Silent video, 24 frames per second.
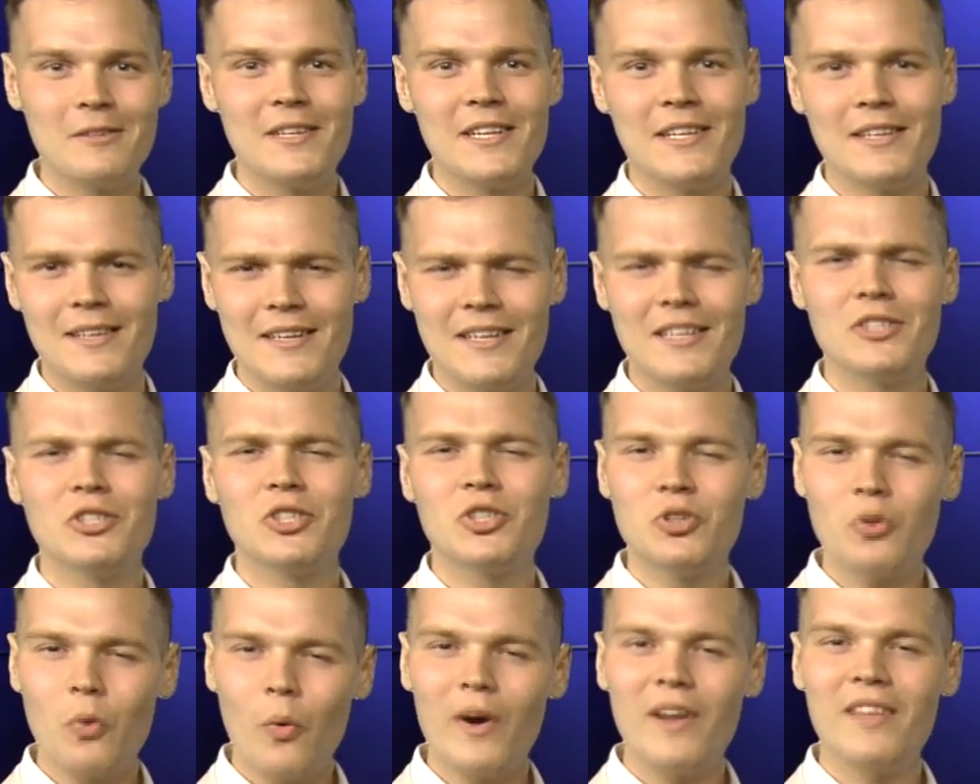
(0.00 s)
and
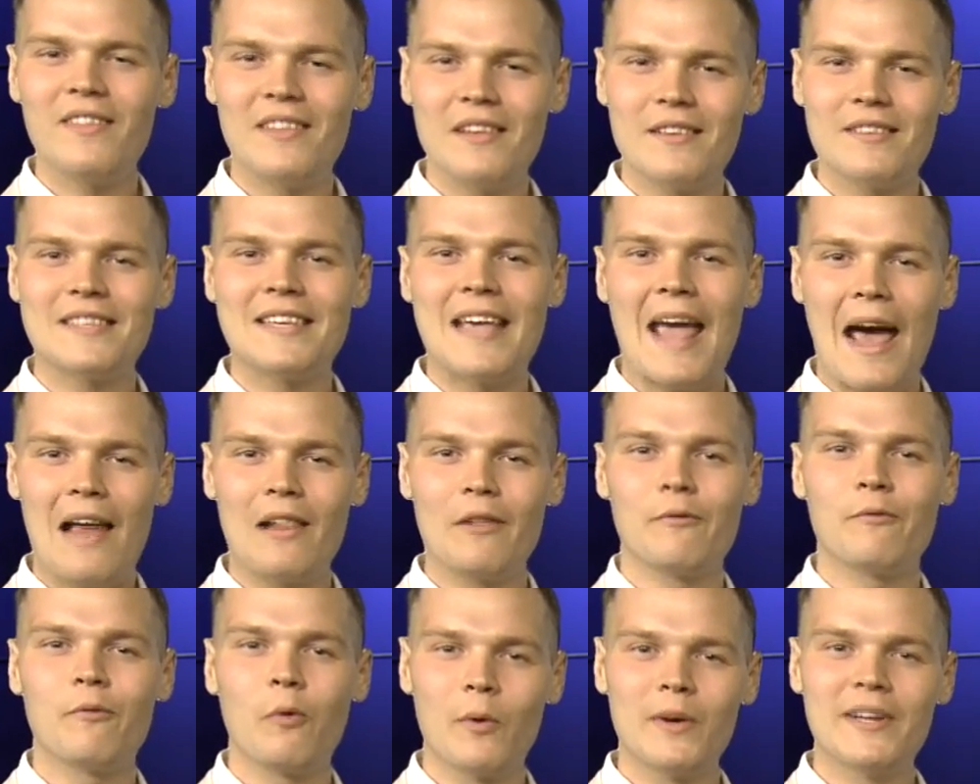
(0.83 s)
enjoy this
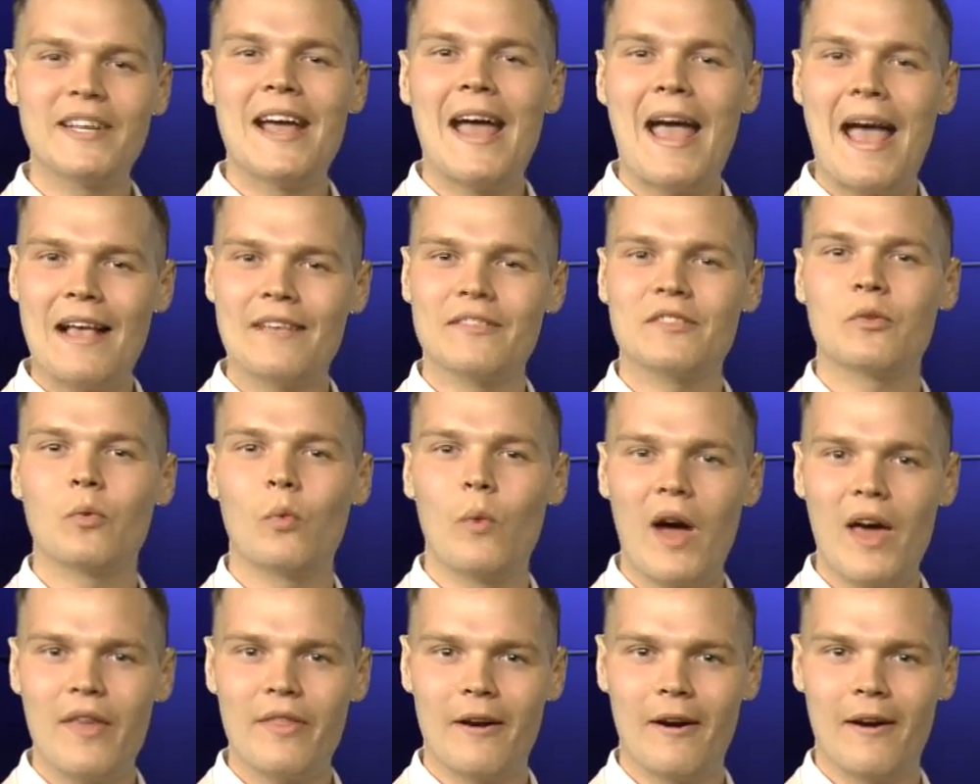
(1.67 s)
California-esque
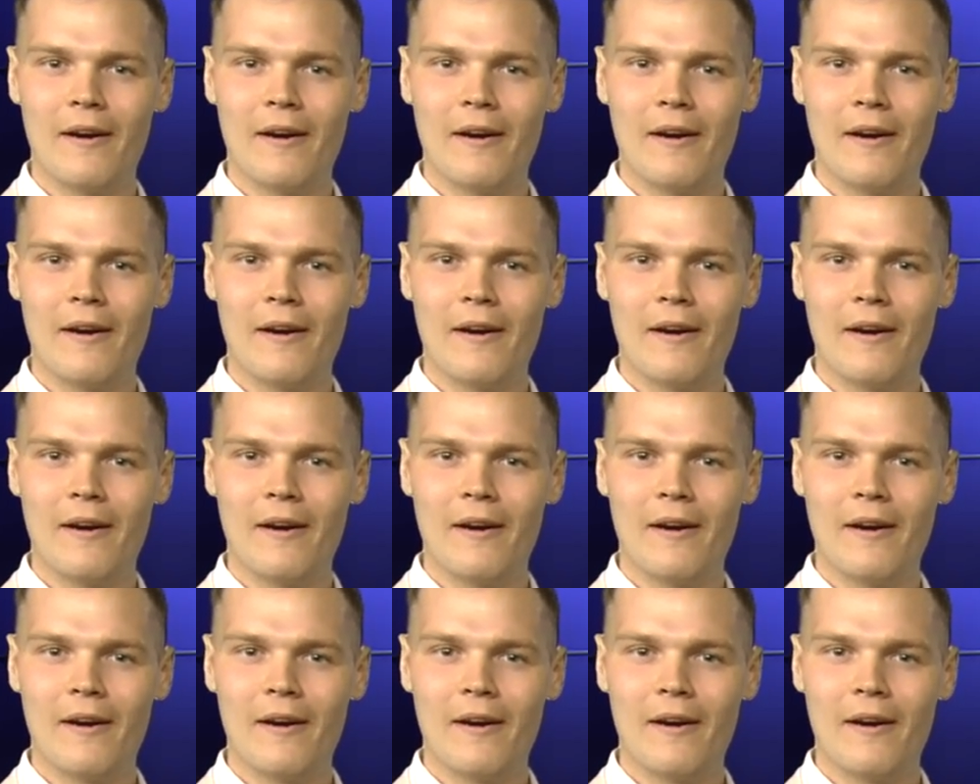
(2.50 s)
weather.